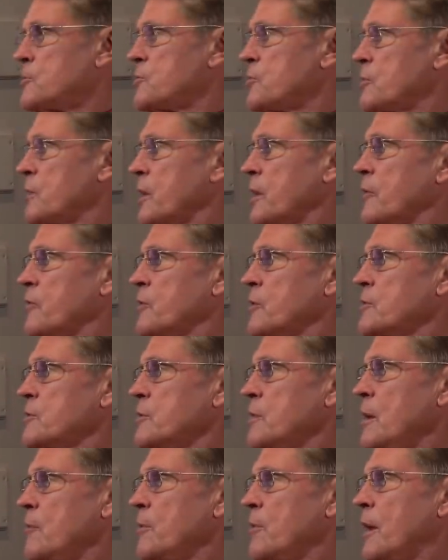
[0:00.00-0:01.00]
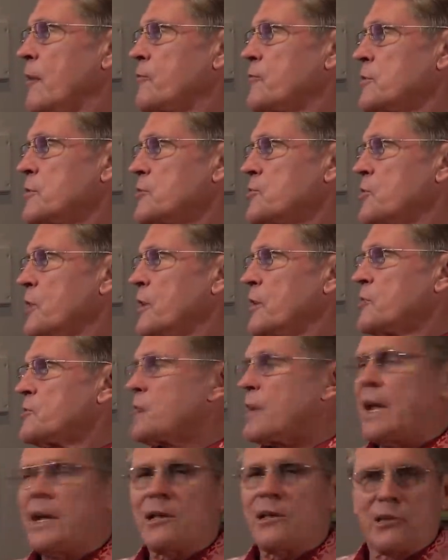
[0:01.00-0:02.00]
So they give it a, name it after the
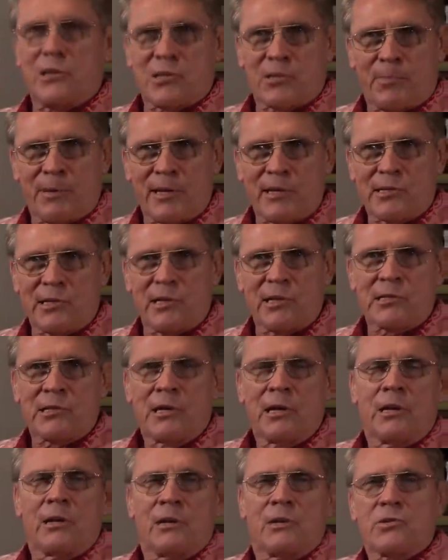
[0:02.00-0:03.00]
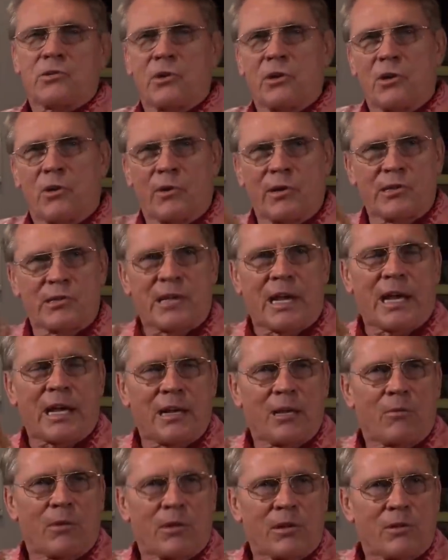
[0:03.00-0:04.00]
genus and the species, so you know
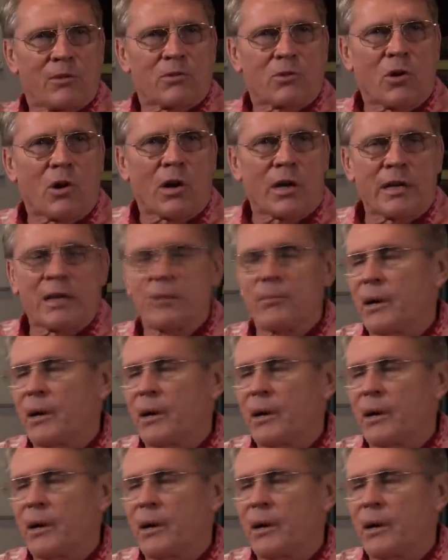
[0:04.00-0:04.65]
exactly what they're talking